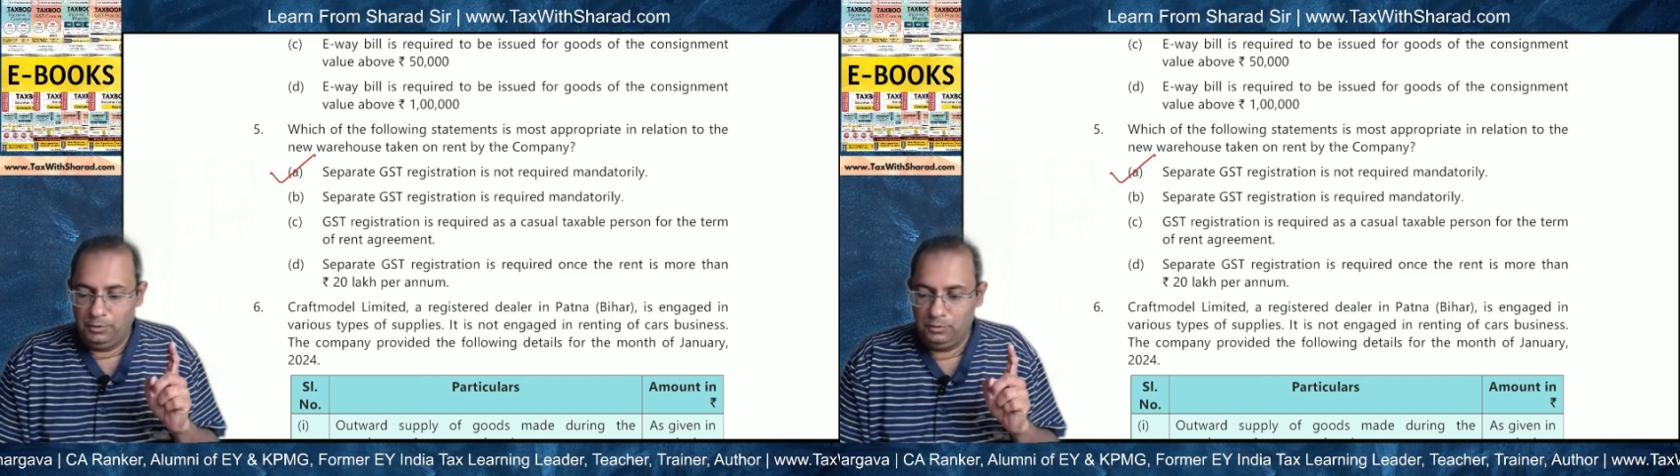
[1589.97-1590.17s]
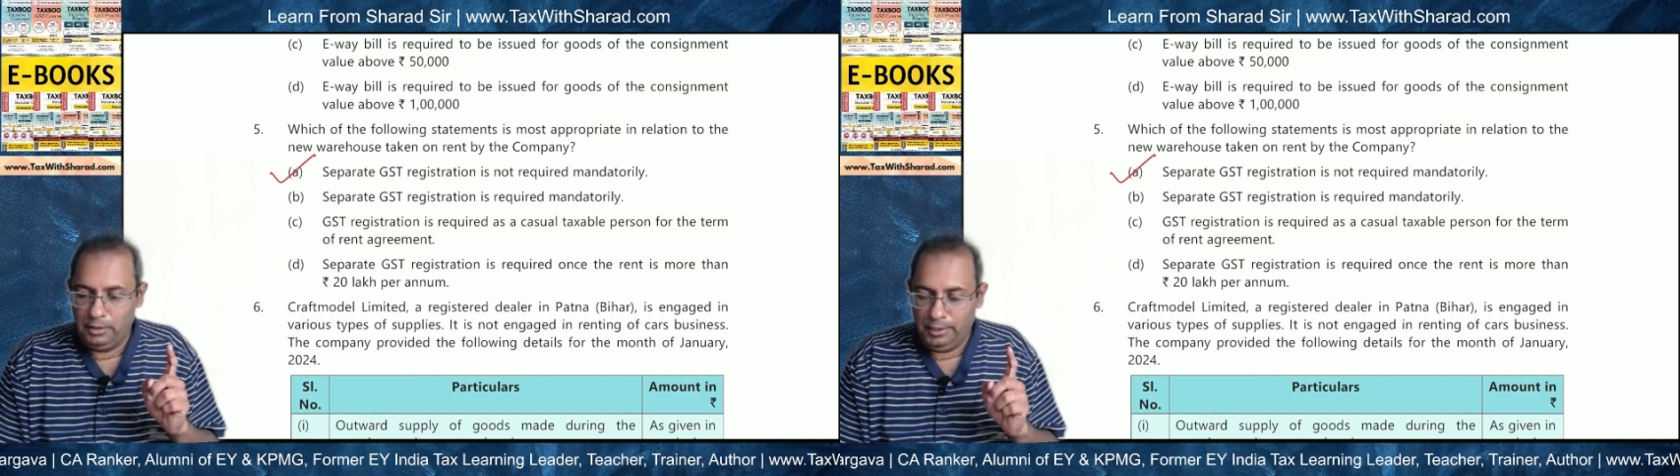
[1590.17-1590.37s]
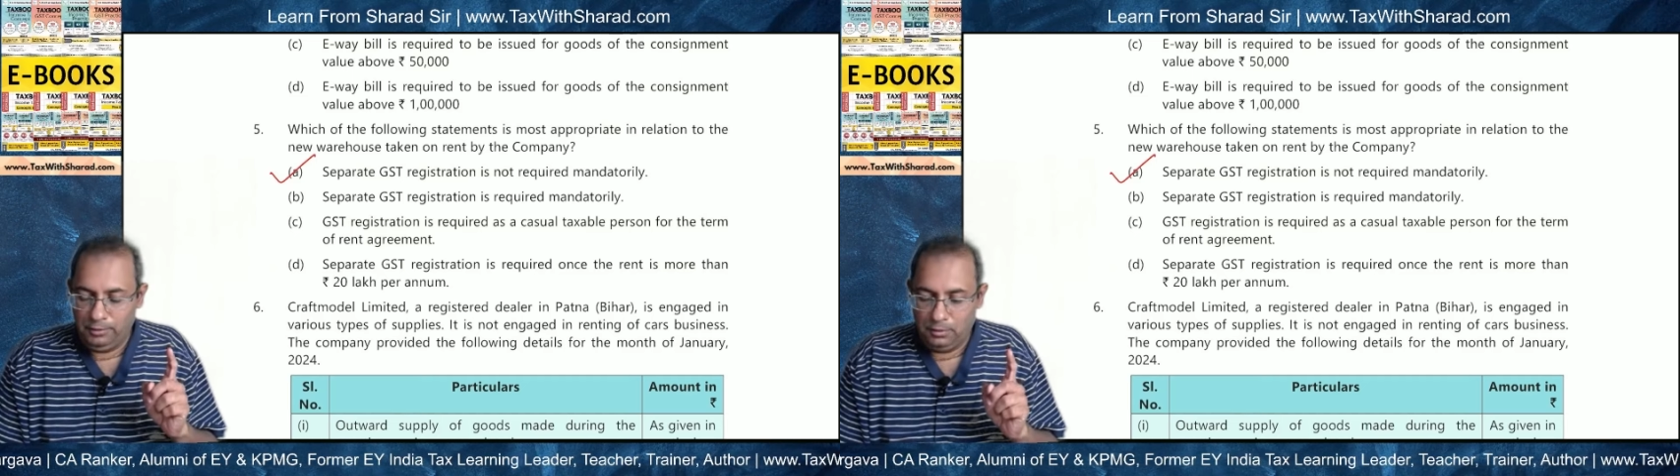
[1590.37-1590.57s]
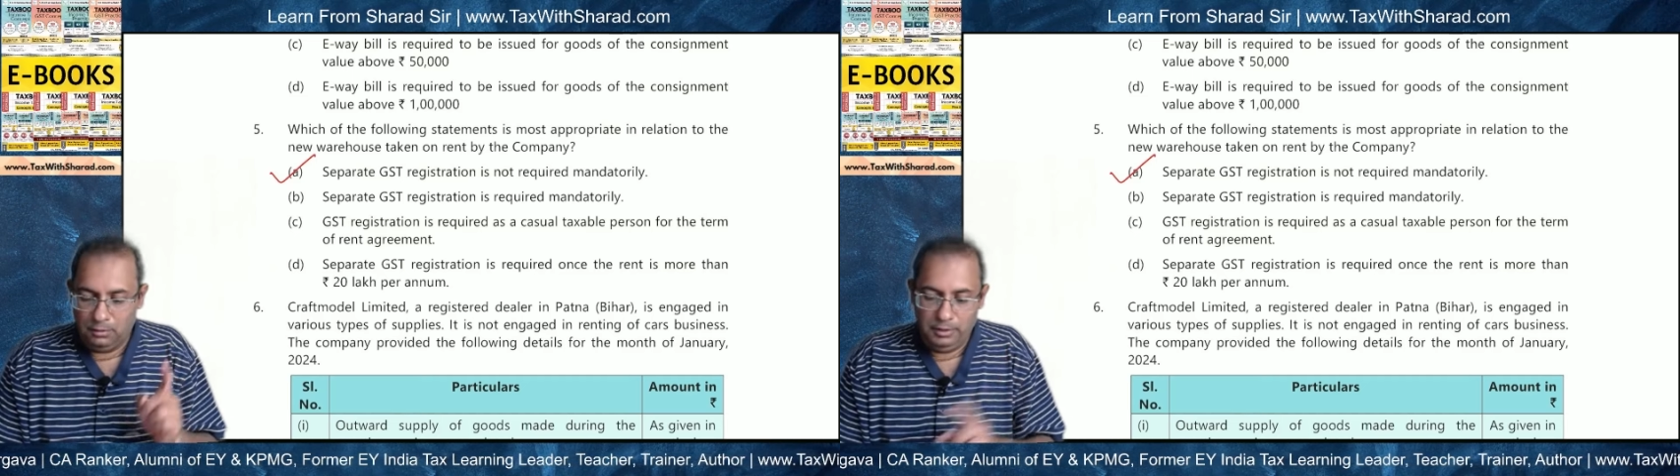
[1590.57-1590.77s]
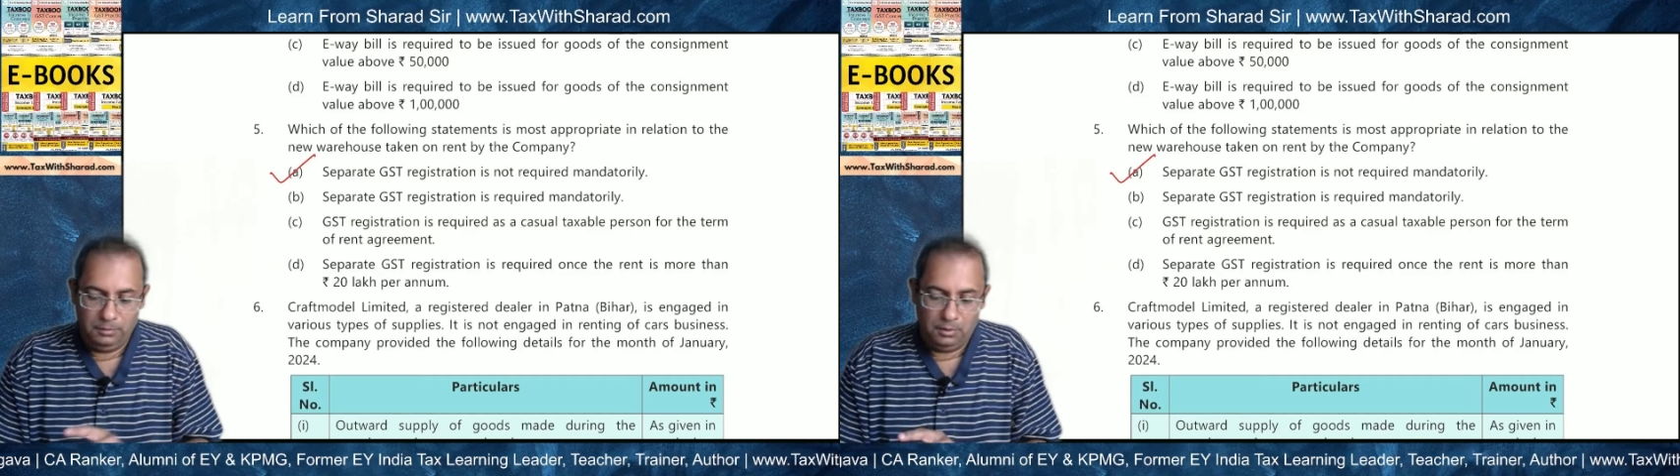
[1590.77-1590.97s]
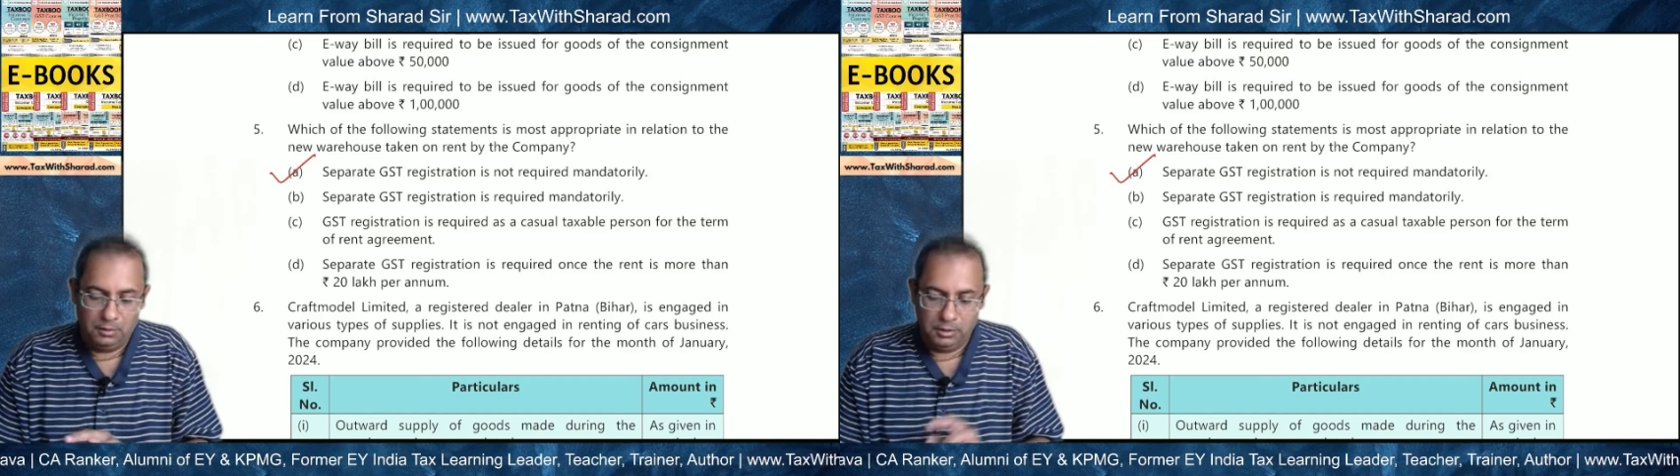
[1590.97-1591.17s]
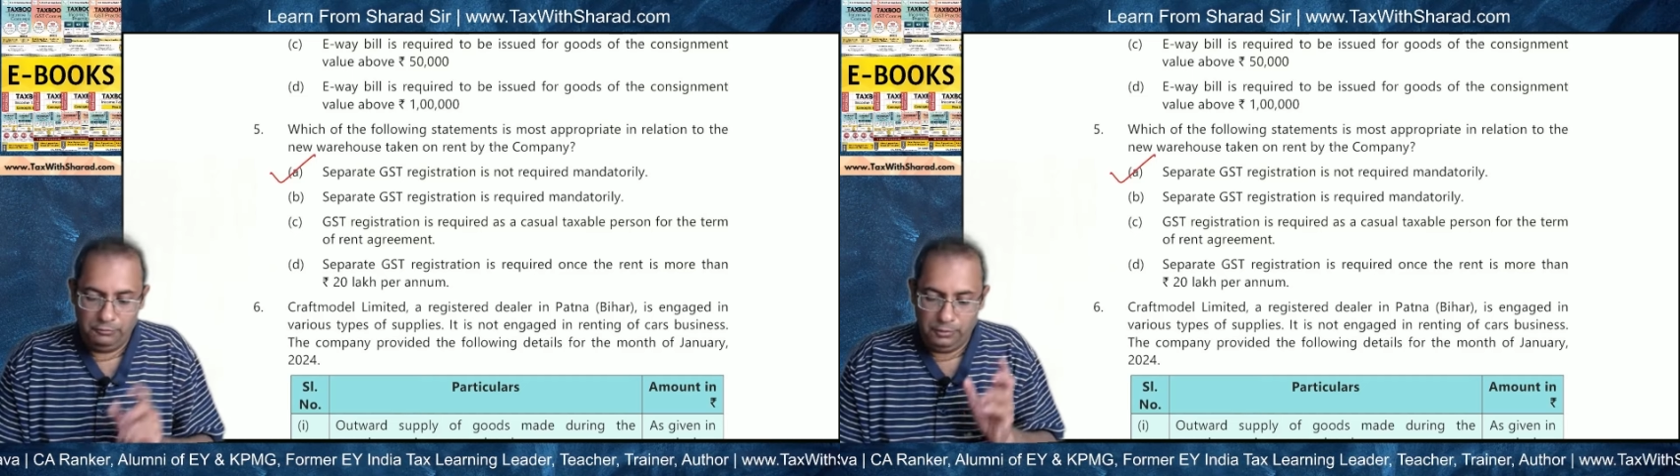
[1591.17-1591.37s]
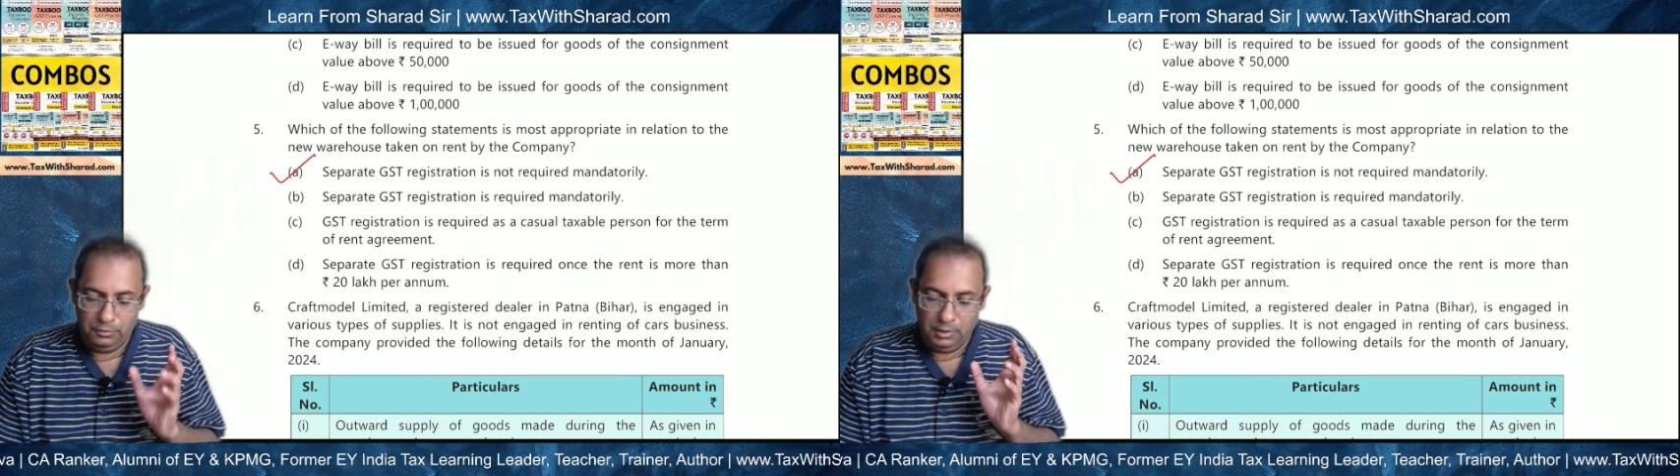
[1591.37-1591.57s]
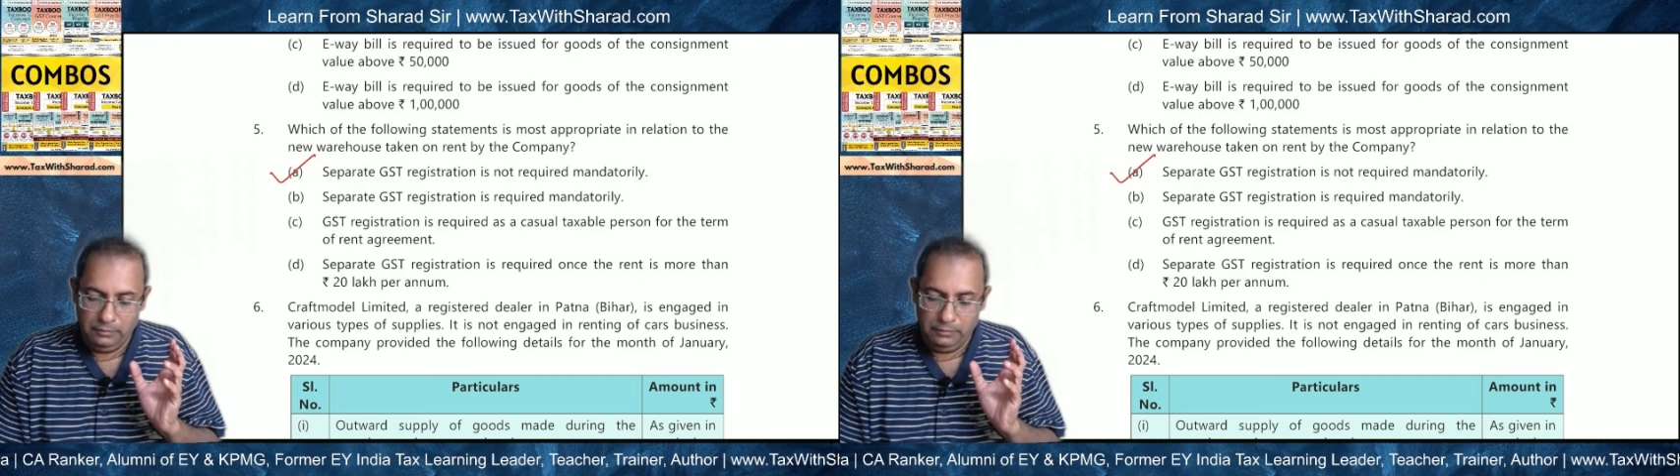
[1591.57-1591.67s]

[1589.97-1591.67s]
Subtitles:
Do write in the comment box if you